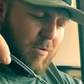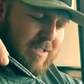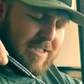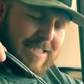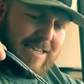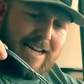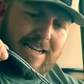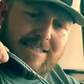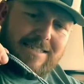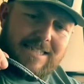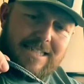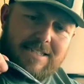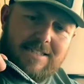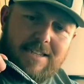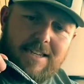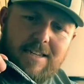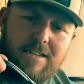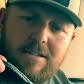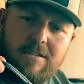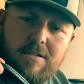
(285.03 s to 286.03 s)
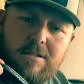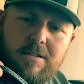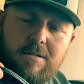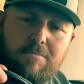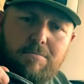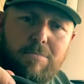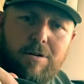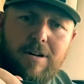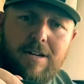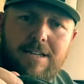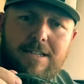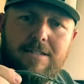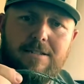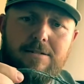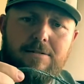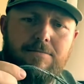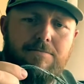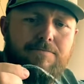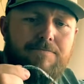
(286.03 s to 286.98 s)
size this is, but it's